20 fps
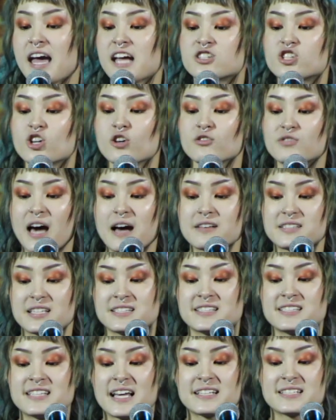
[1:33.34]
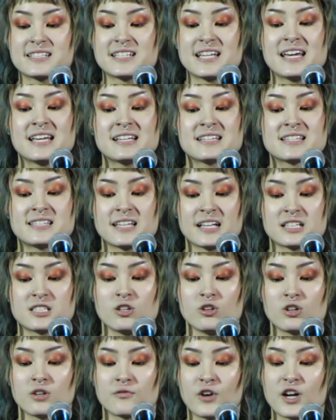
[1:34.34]
In 2016,
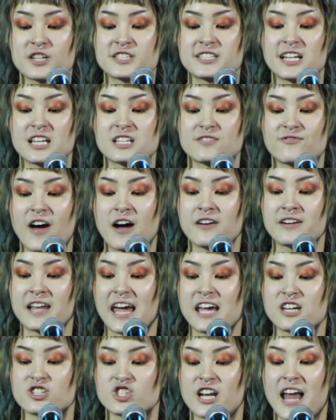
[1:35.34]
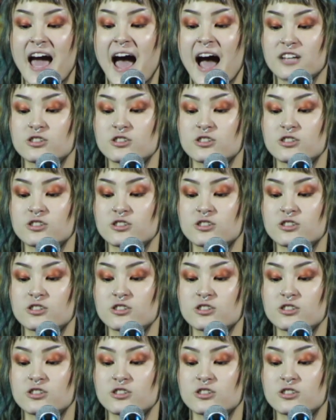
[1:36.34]
6 universities found Asian